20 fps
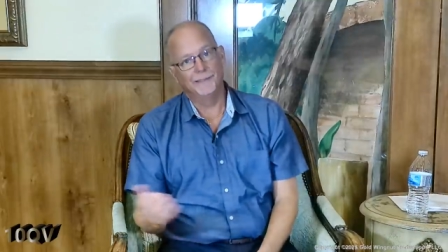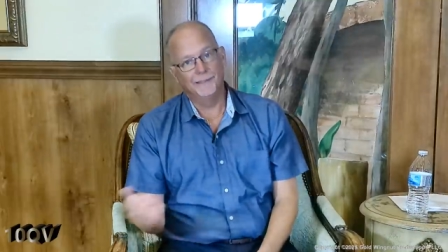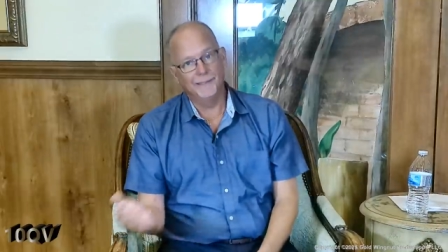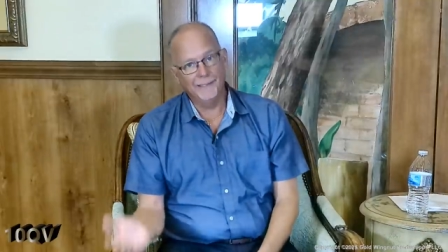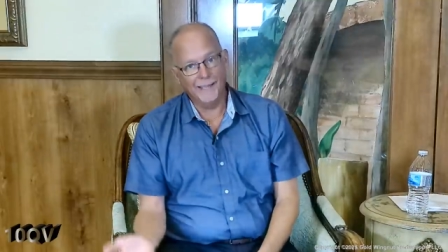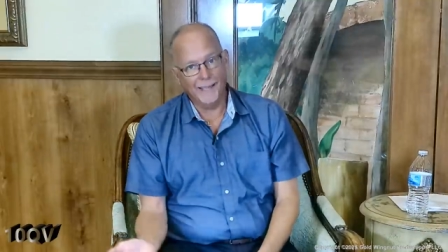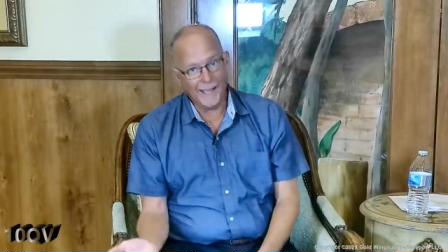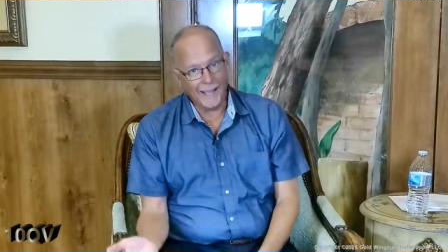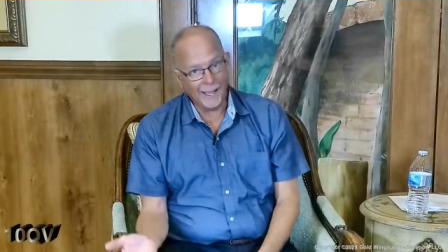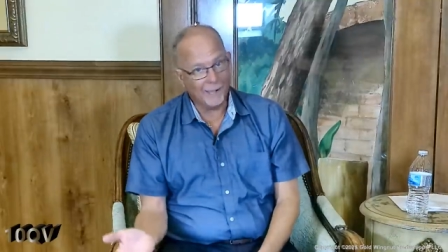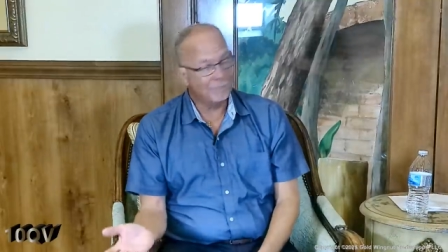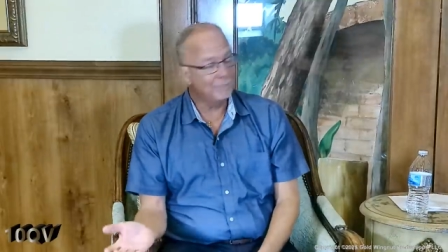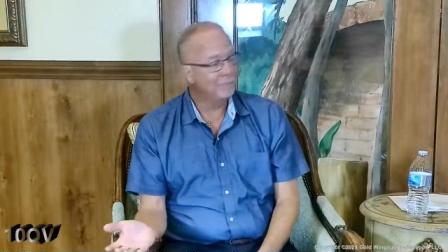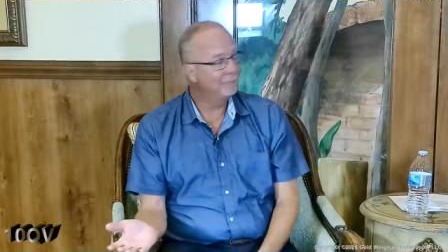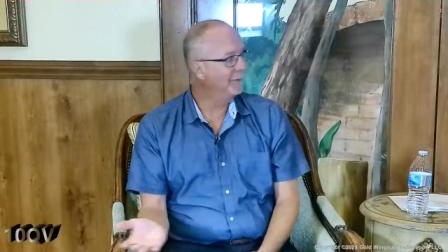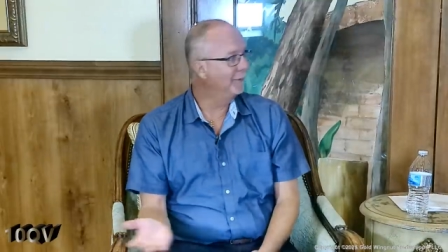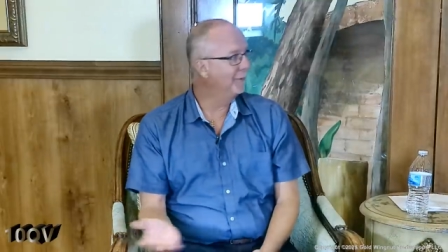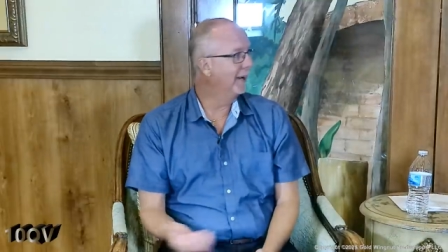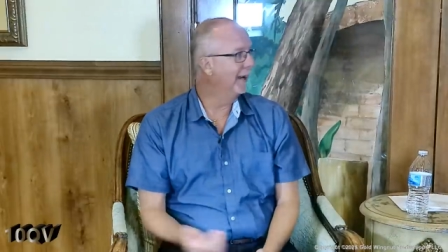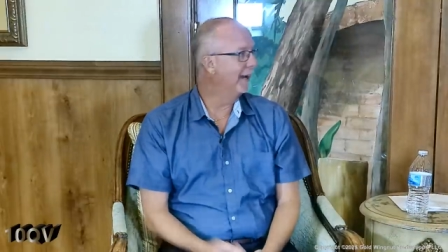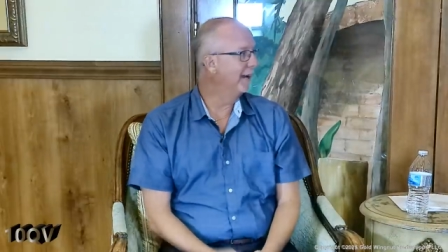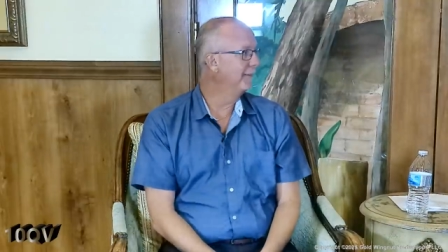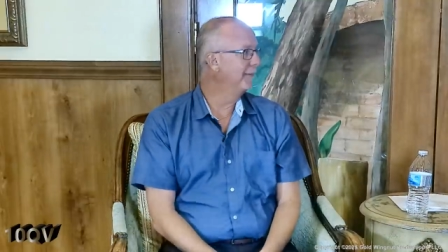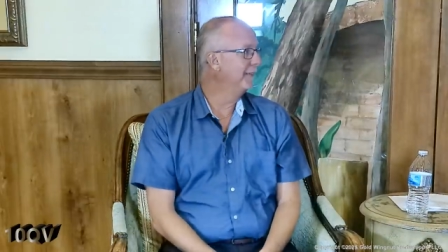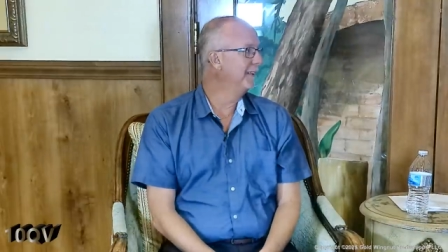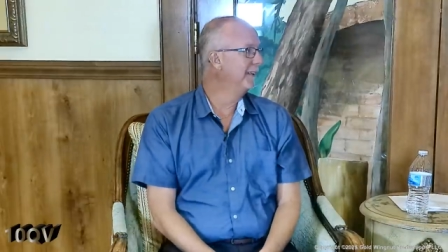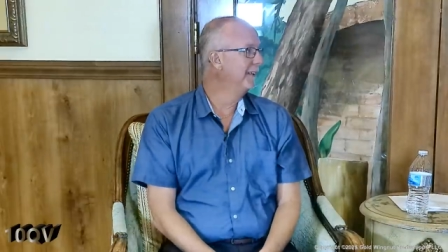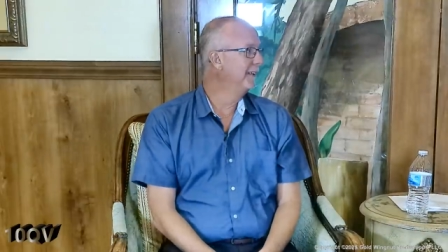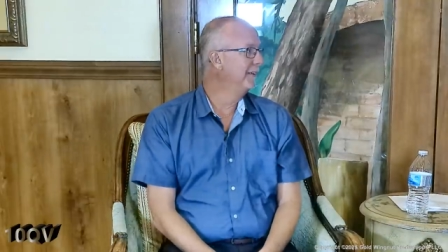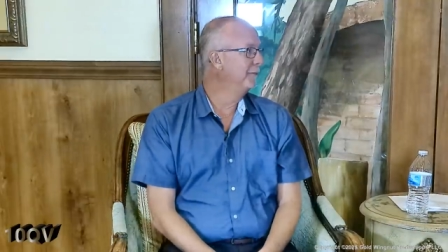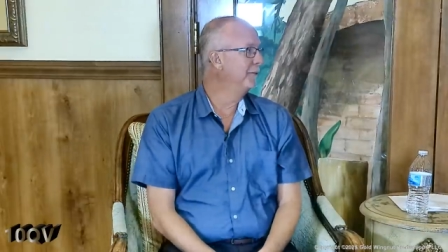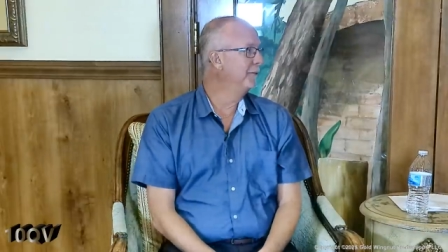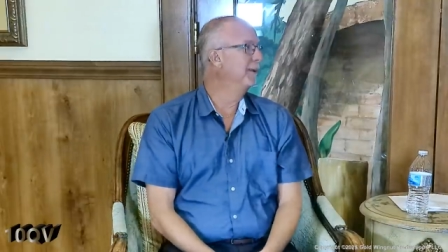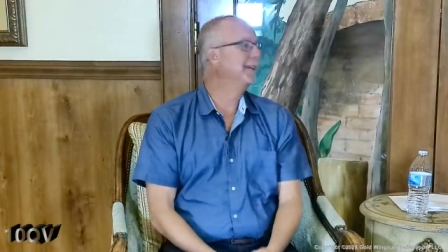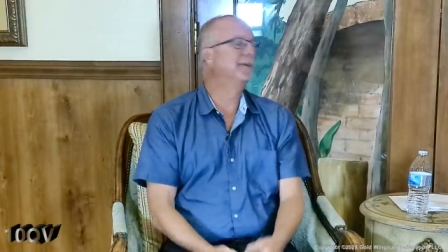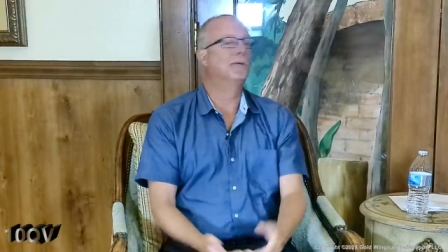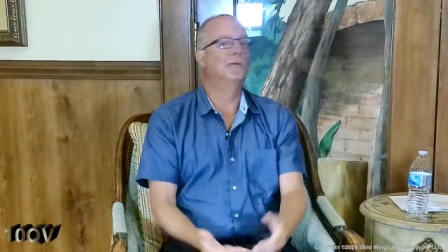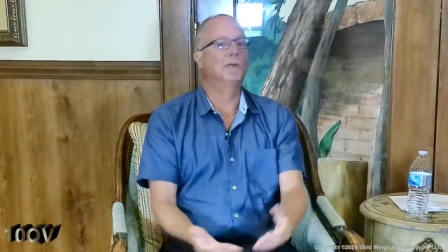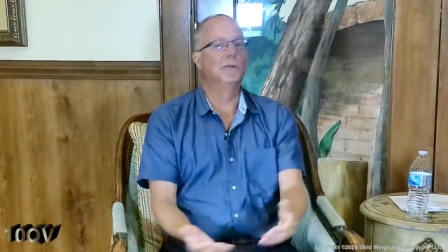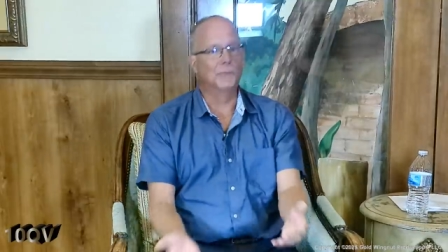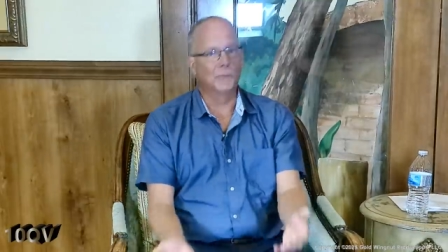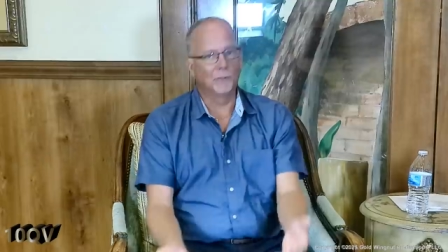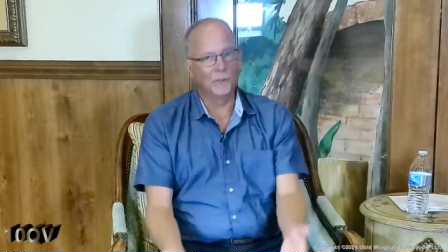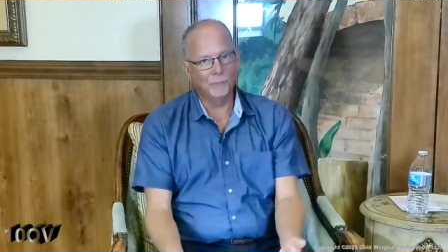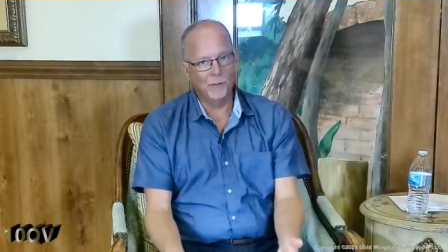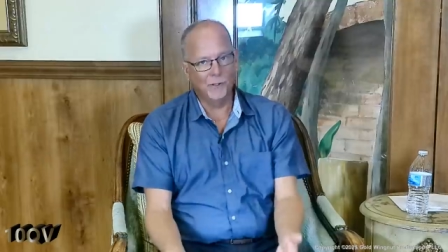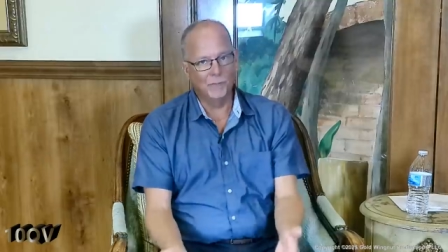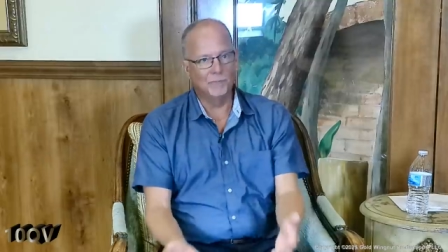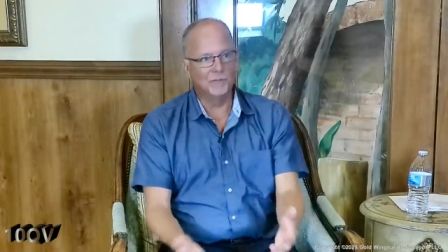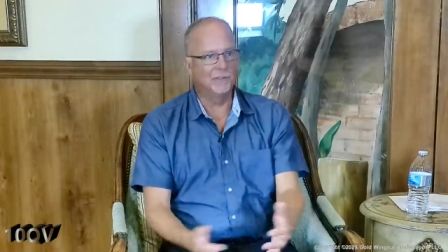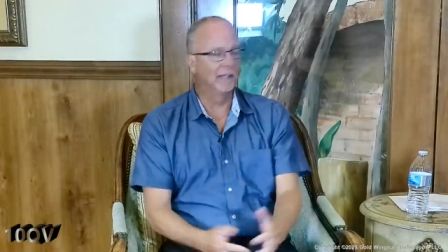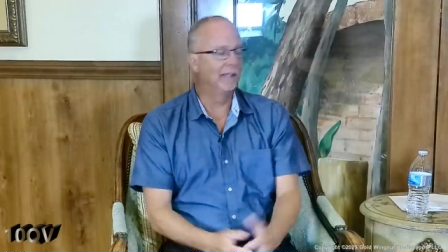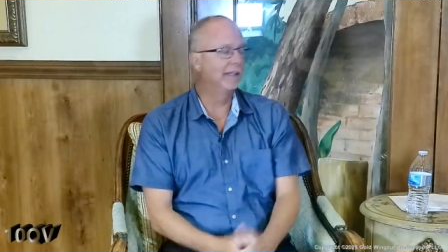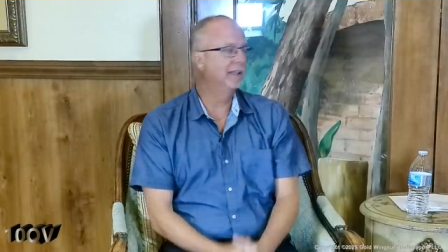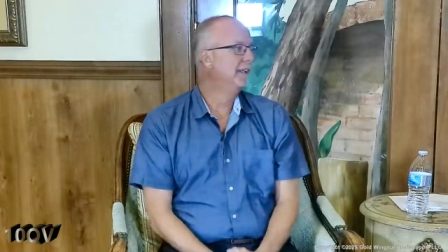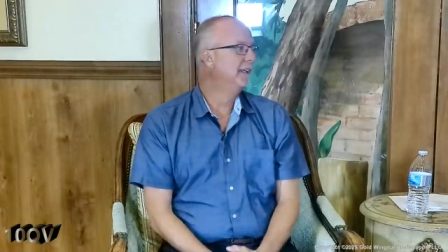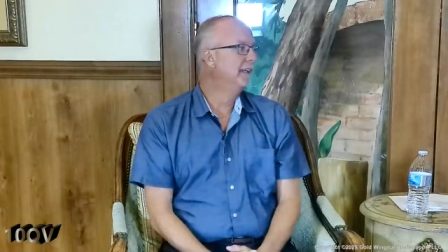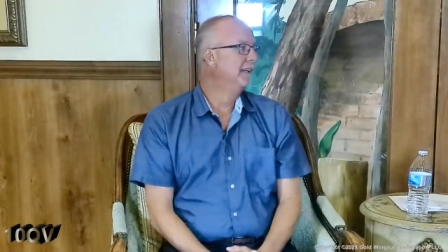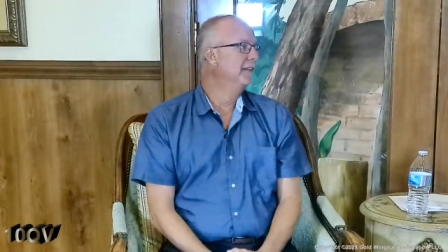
the app, you have it. You like going to our website.